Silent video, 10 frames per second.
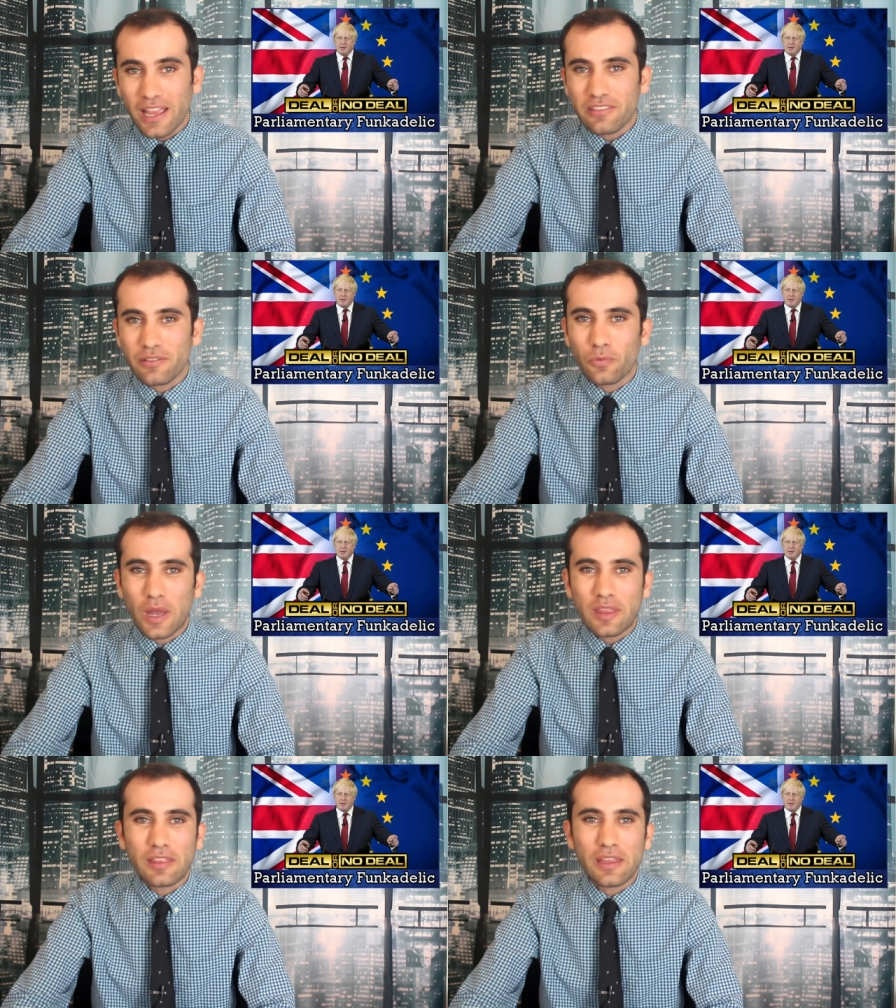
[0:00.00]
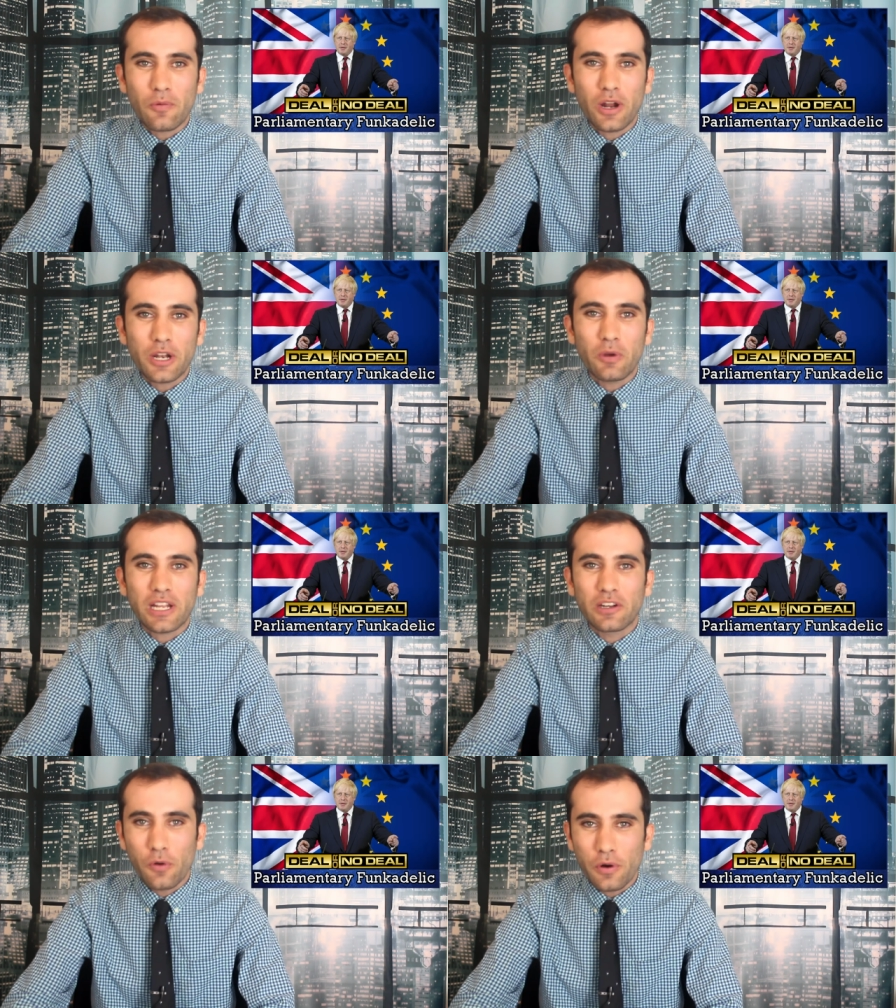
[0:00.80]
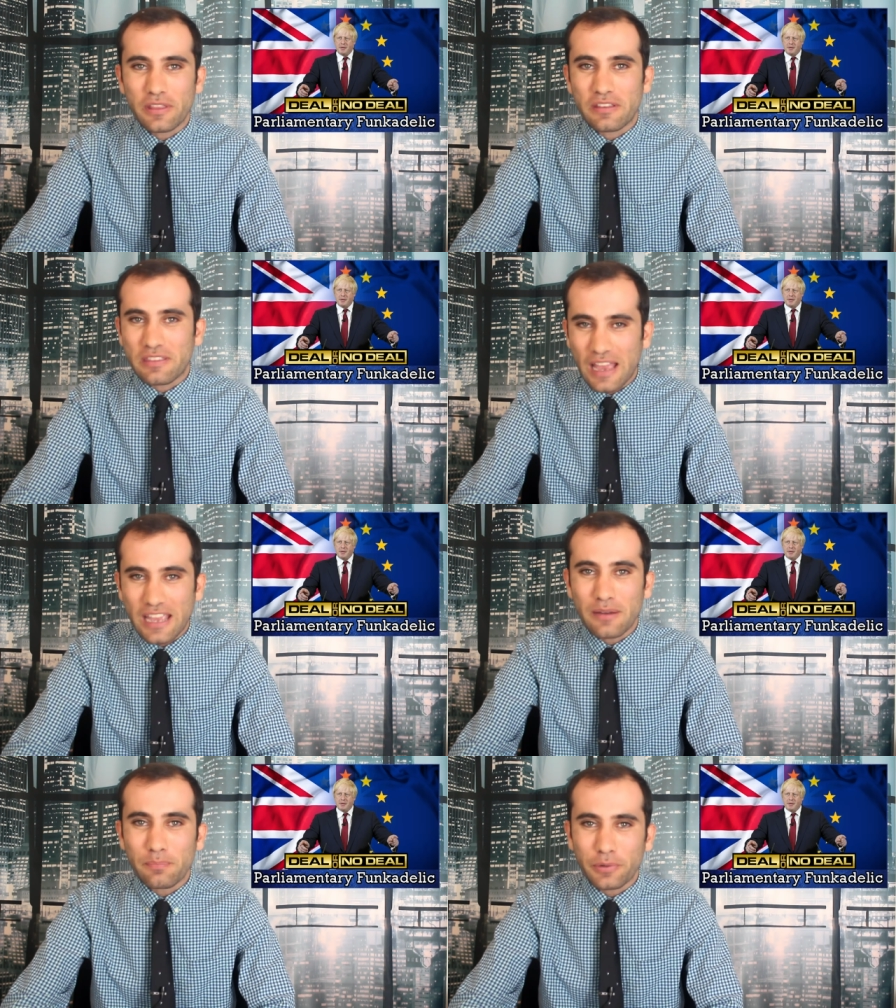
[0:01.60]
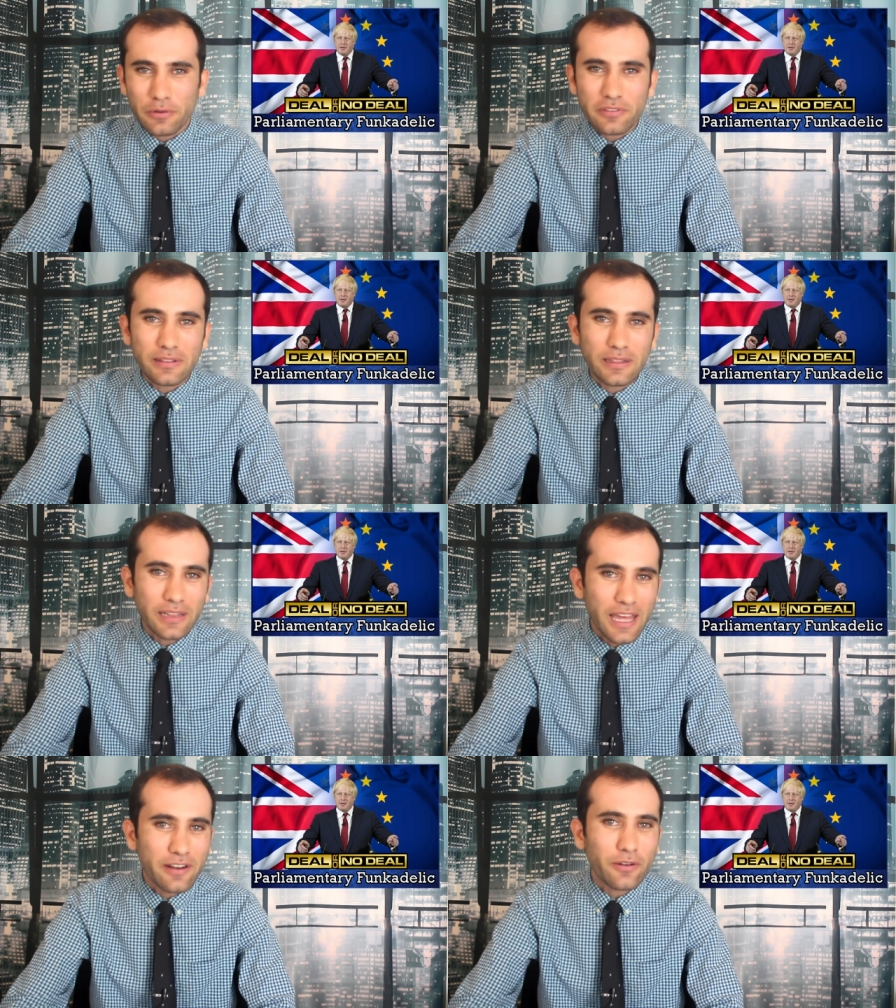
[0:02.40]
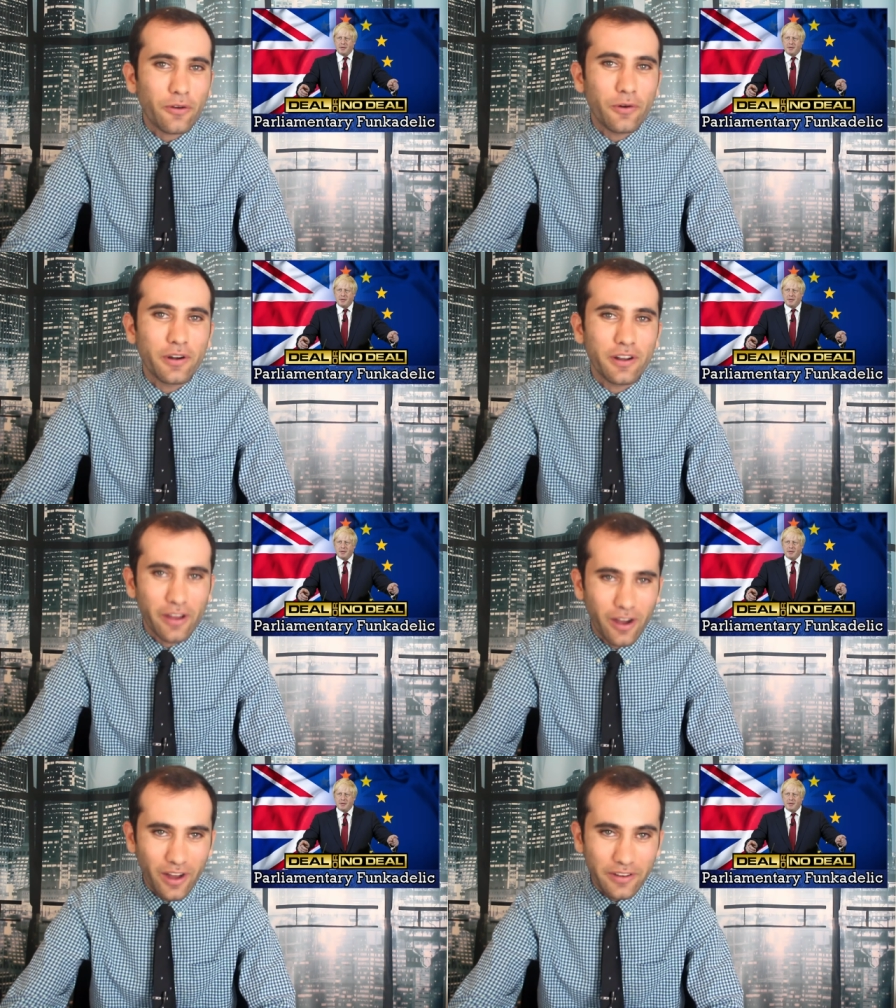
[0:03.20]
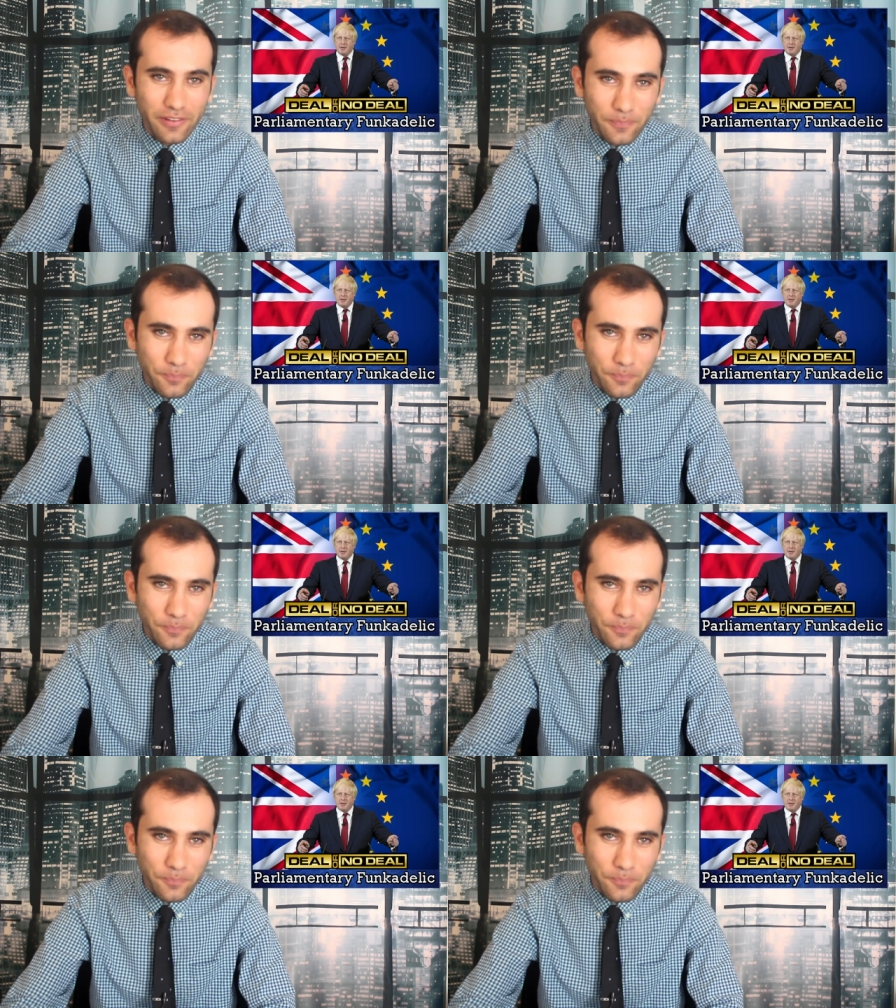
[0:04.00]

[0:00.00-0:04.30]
as to whether they want to ignore the second personal letter or not.